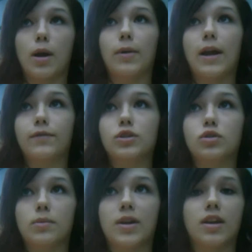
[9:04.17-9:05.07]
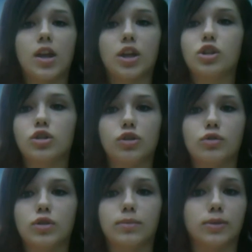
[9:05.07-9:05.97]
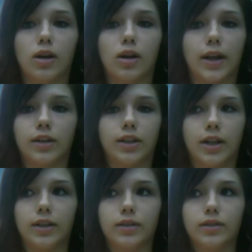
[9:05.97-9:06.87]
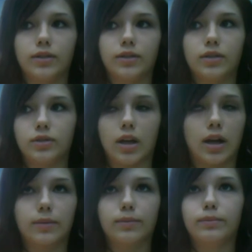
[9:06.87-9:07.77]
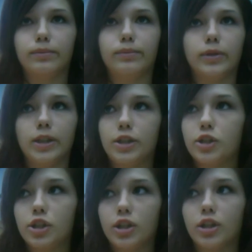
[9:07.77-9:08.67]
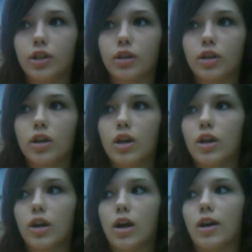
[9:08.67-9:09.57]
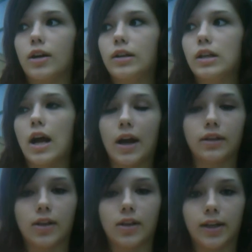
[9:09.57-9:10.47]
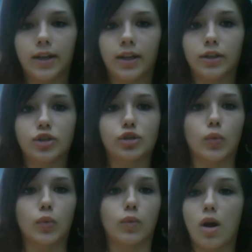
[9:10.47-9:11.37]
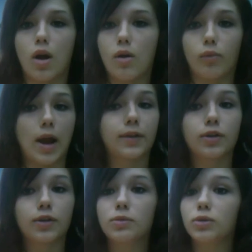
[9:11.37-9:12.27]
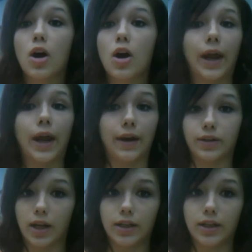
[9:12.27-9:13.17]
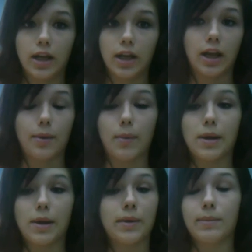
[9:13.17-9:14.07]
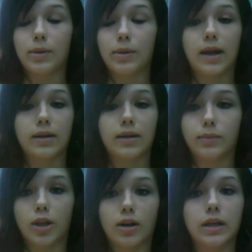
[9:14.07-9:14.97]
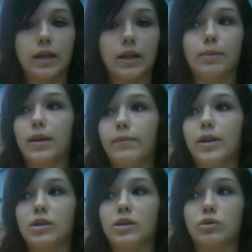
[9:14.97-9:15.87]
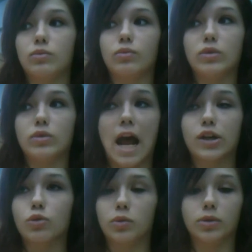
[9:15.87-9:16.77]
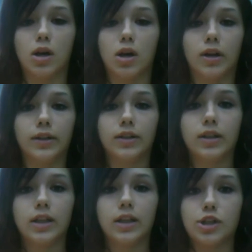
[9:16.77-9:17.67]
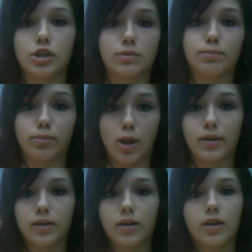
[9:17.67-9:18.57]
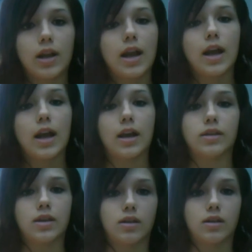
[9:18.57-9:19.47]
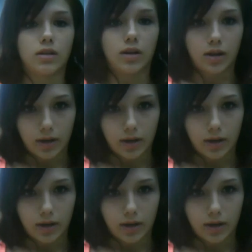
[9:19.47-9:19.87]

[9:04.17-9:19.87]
to probably have to strip it and then just use a blonde hair dye. Not bleaching, not highlighting, just a regular blonde hair dye. It might be platinum blonde, it might be just natural blonde, just blonde. And then